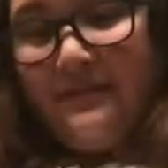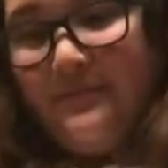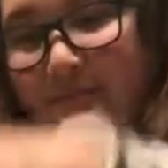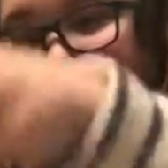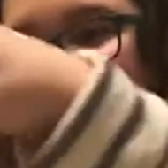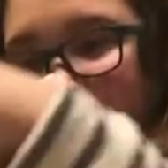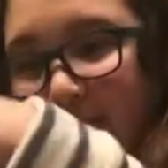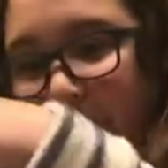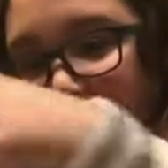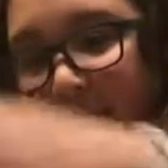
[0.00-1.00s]

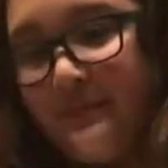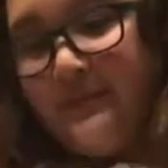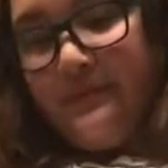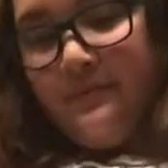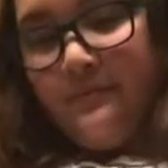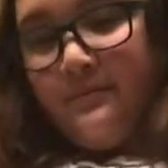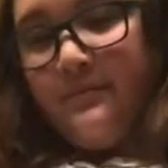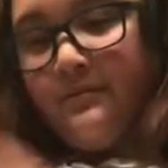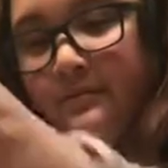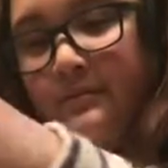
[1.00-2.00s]

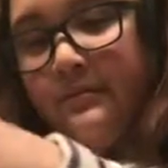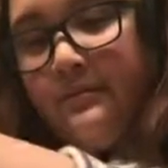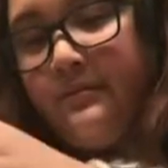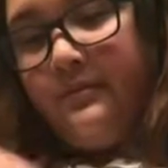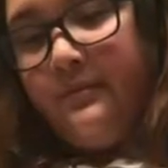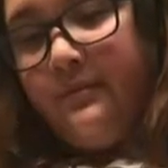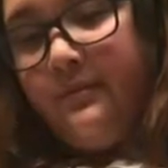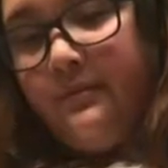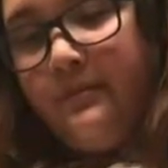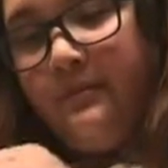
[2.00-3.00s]

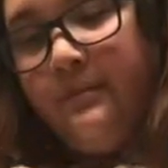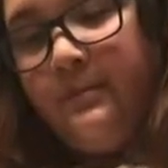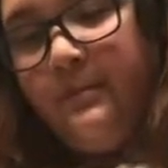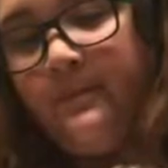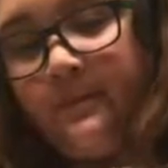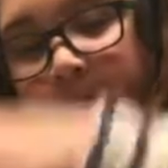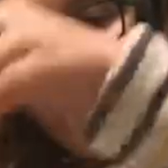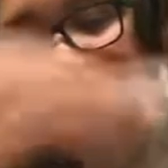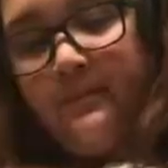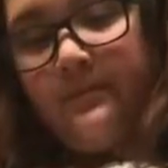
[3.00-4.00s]

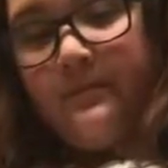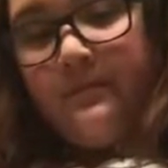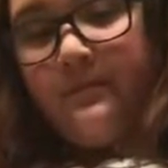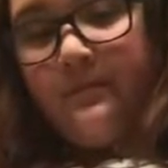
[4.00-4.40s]
(silence)